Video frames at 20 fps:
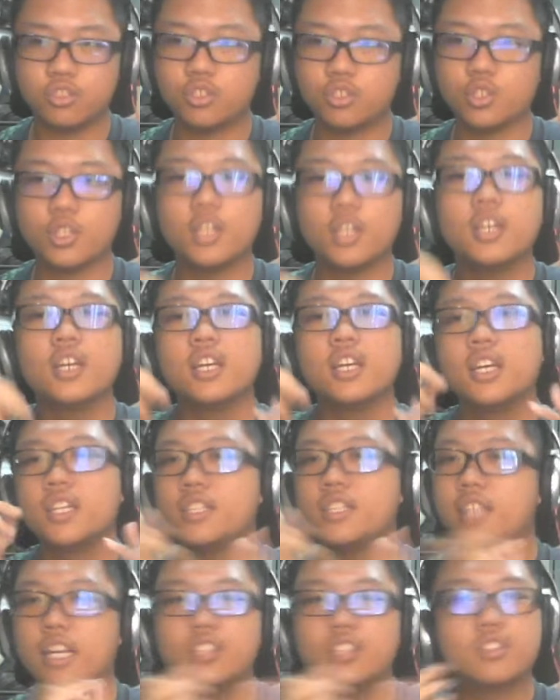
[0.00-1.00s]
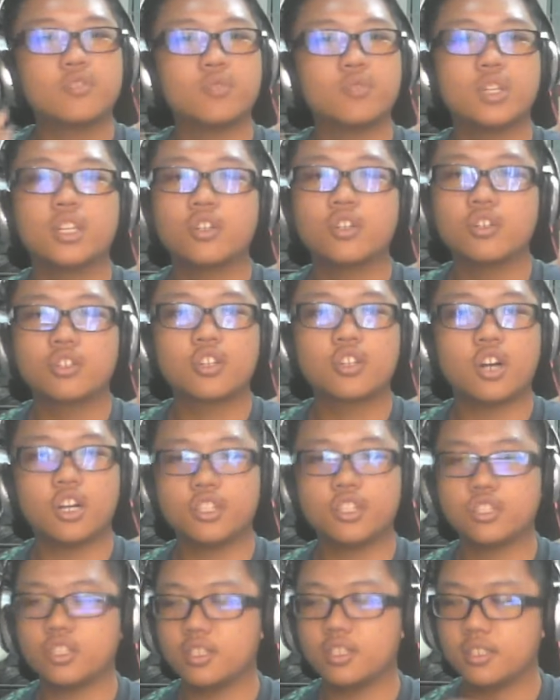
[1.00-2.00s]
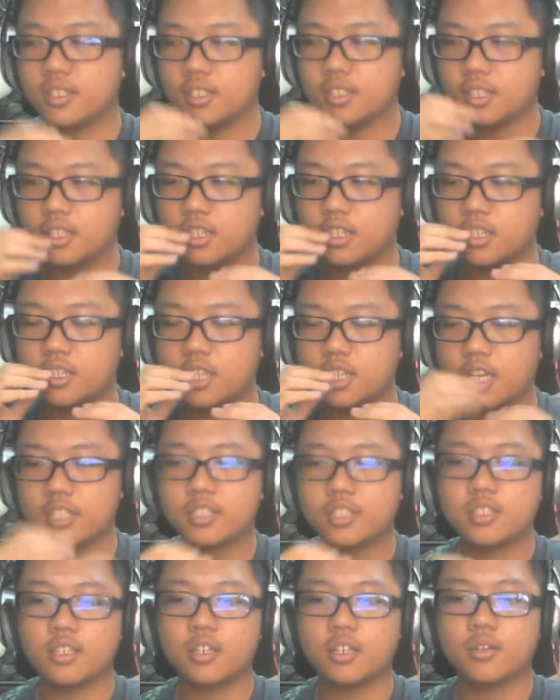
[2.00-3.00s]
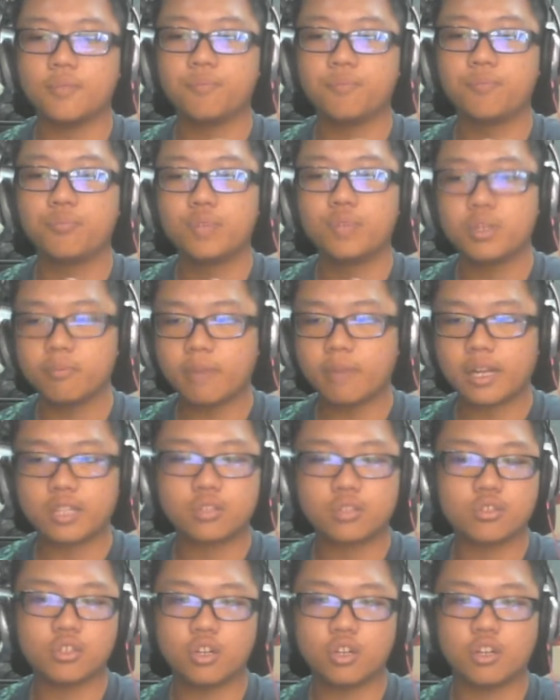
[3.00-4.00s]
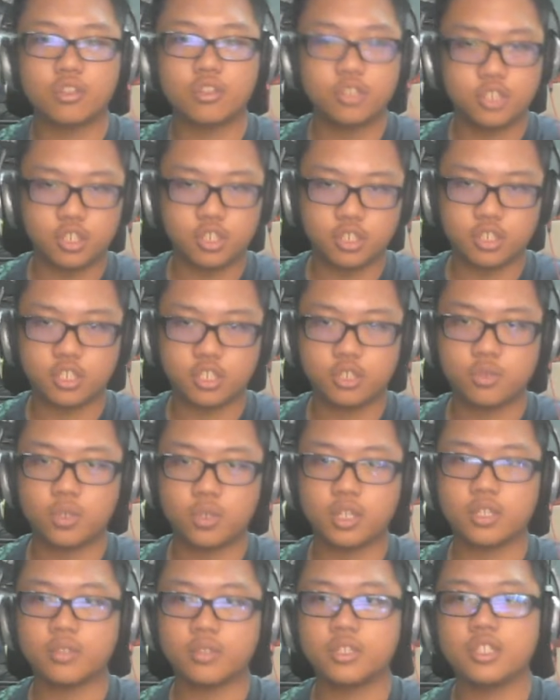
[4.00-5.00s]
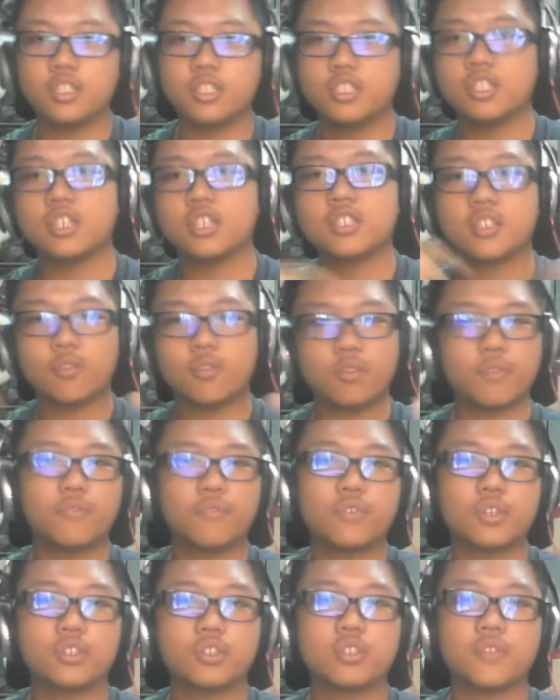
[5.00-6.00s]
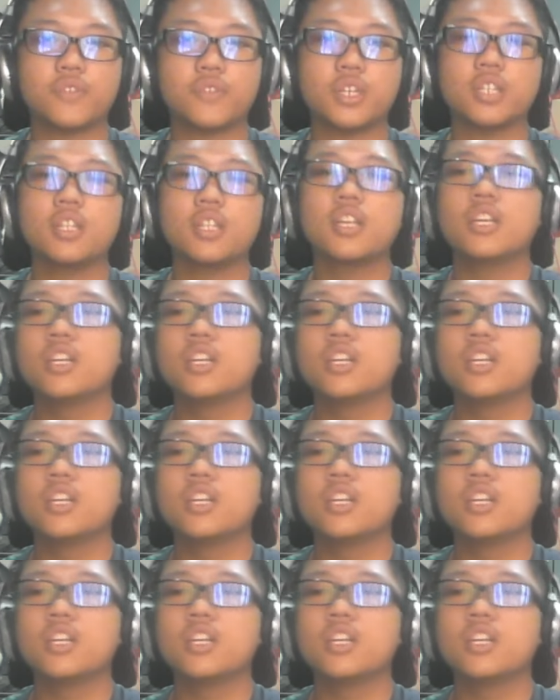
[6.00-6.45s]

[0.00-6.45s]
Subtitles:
So that's a really good contrast, and that's a bring back to the original as well. It's just a reverse of it.